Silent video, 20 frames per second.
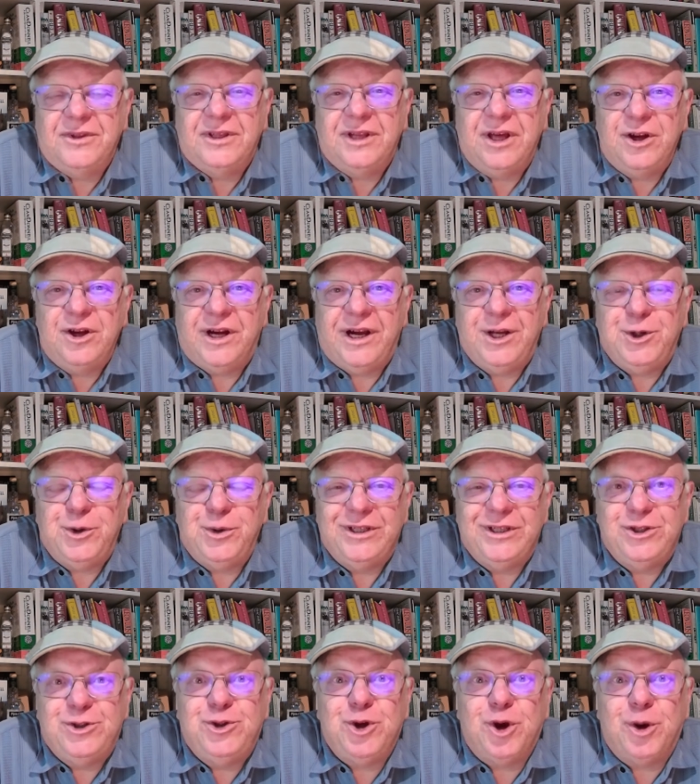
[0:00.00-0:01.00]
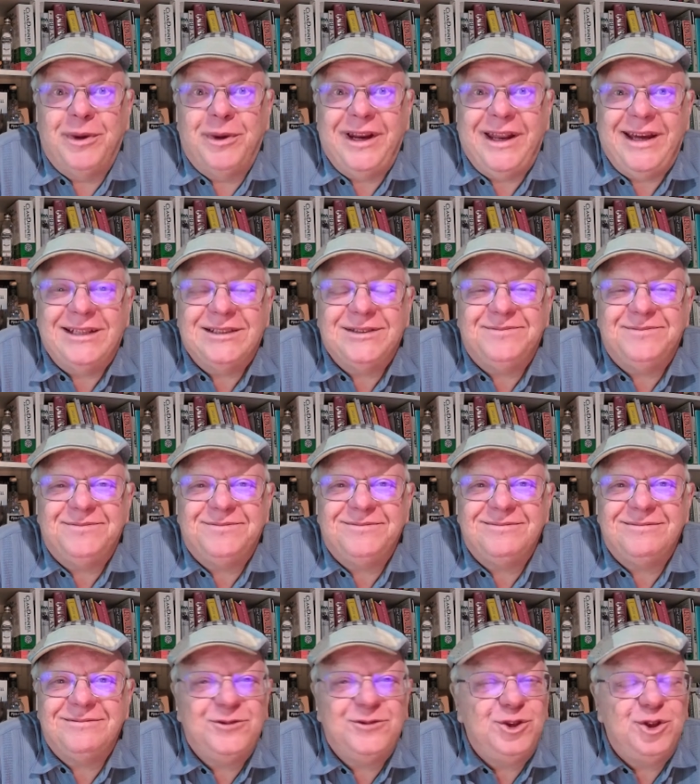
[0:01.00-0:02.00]
Another country is Germany.
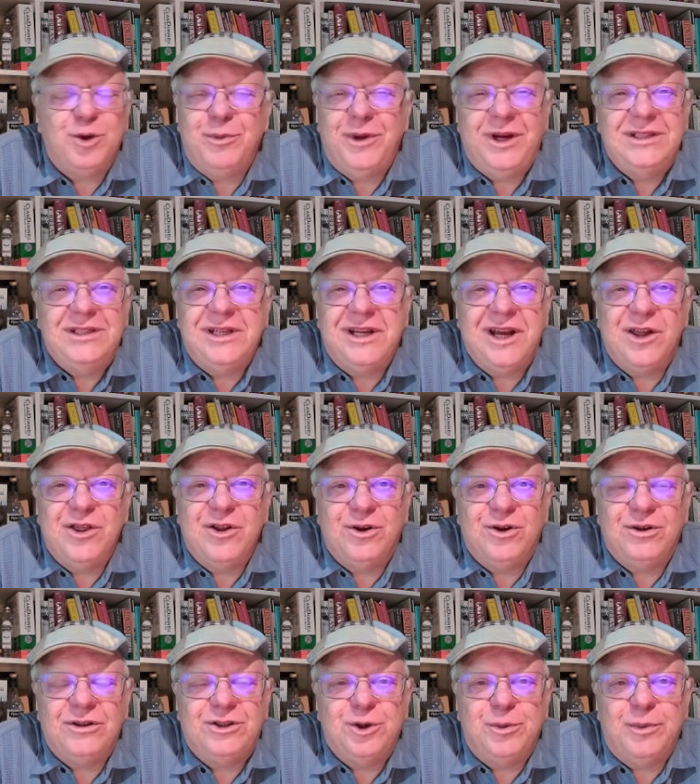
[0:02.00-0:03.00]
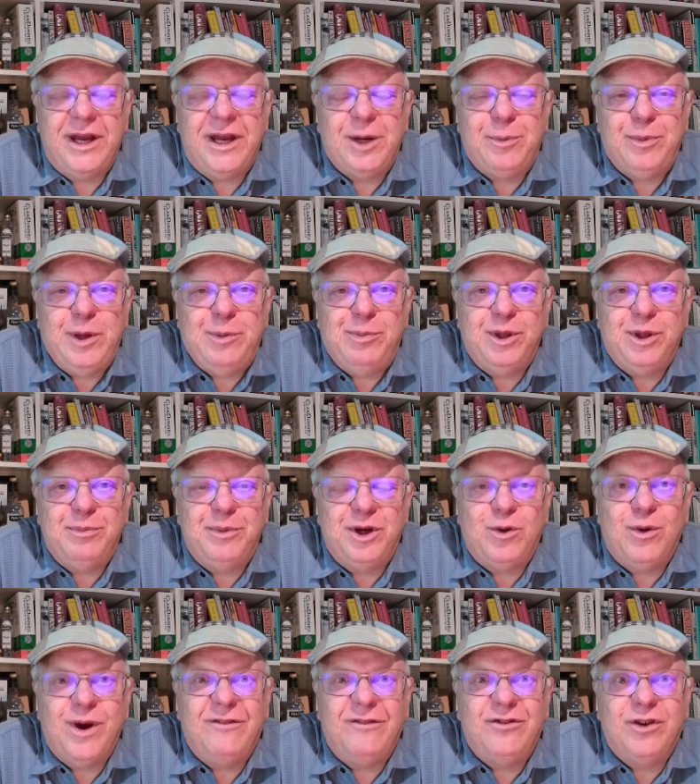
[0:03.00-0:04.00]
Germany is another. Germanic people have been
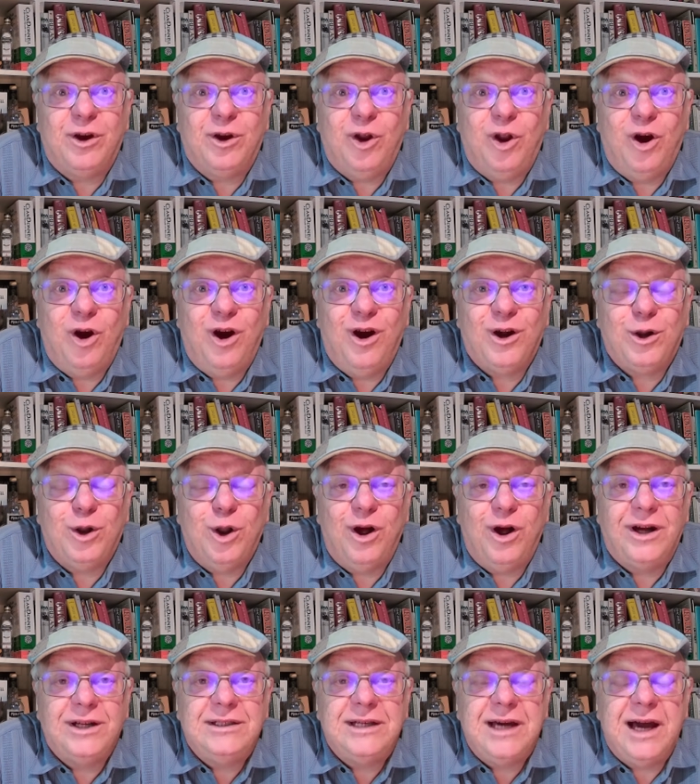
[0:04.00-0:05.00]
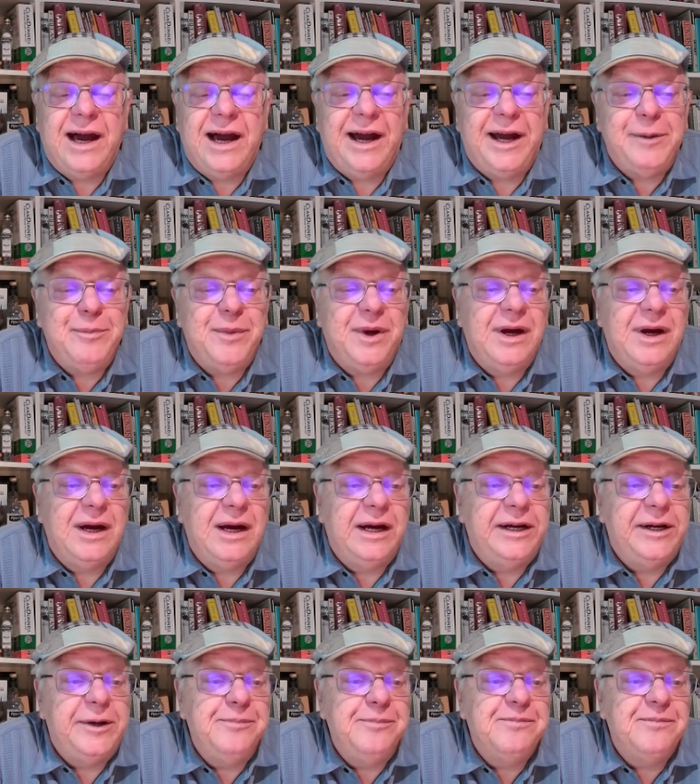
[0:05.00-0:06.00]
around for a long, long time.
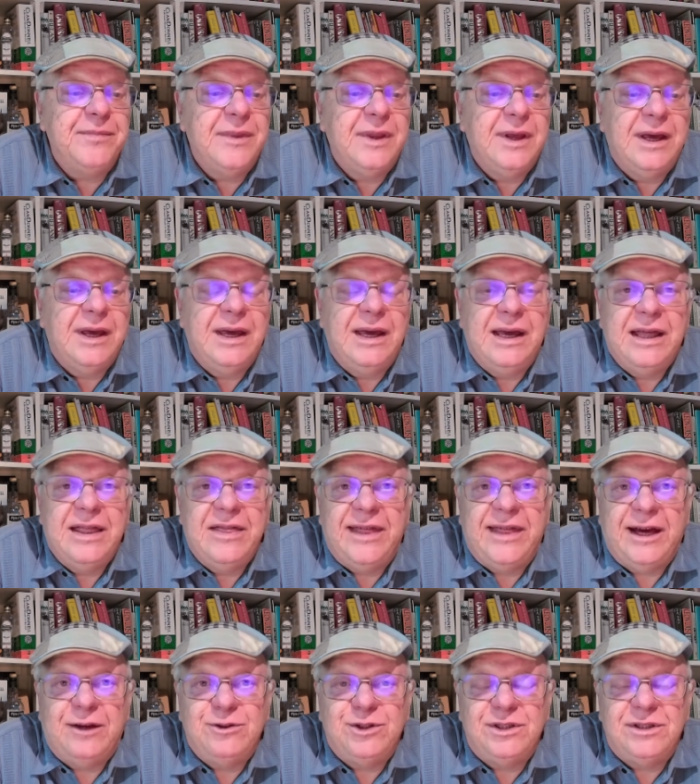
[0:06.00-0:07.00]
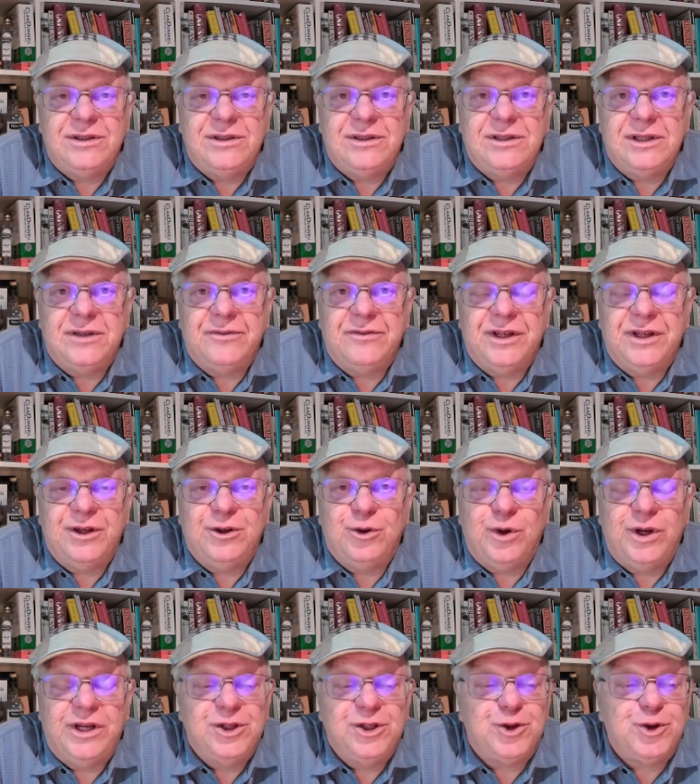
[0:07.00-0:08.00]
Thousands of
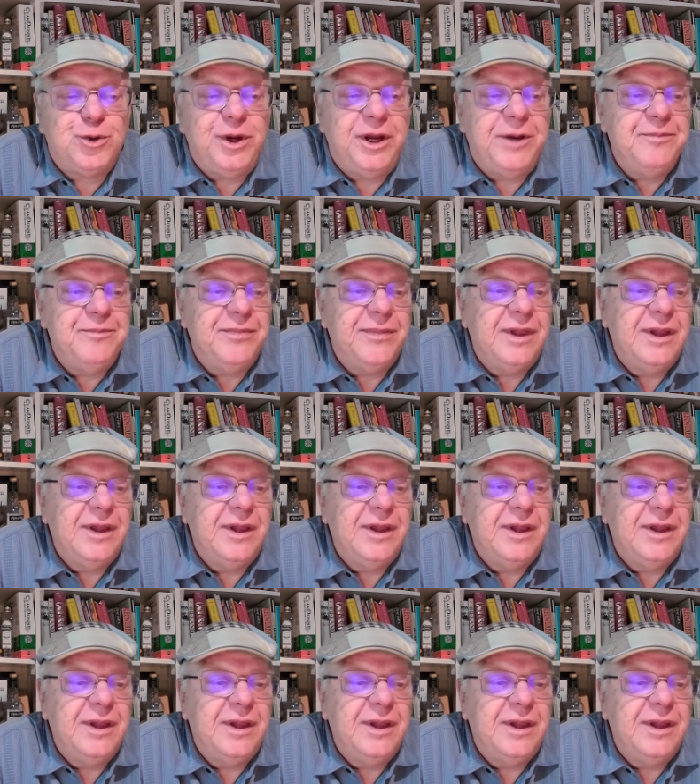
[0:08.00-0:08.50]
year history.